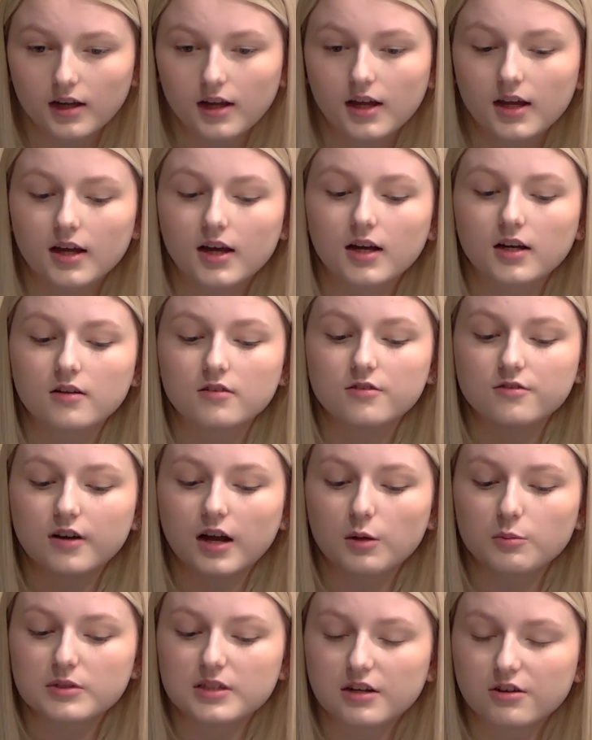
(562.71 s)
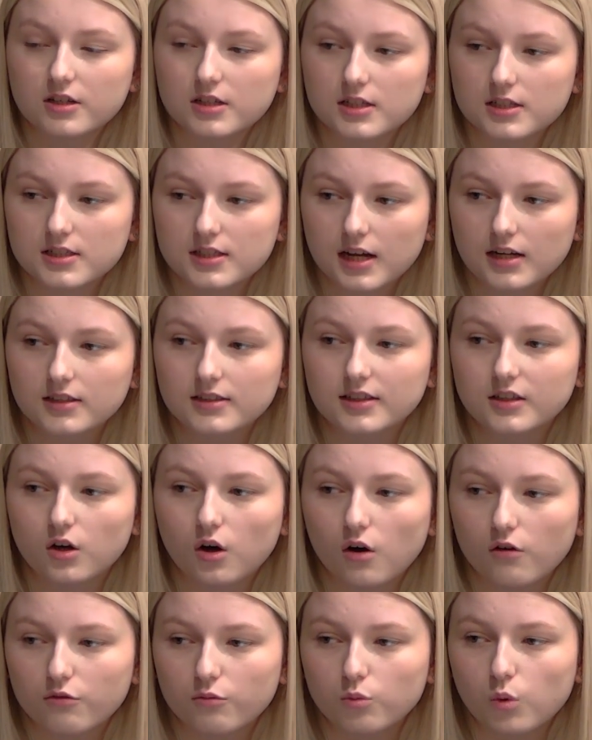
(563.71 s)
it kind of develops their understanding
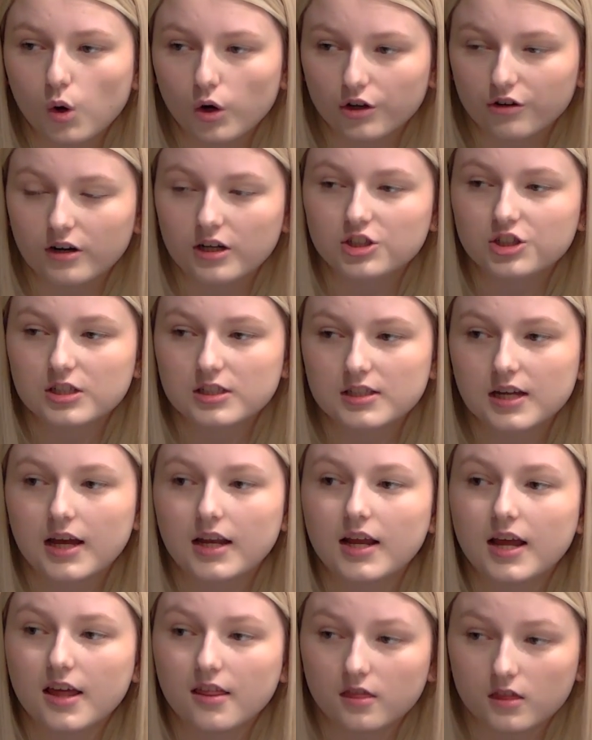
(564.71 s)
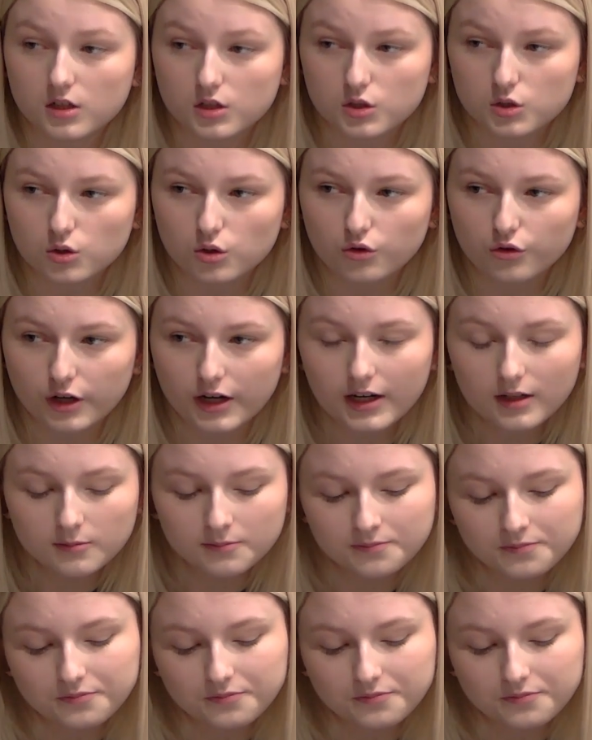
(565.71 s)
of what you're actually saying in the story.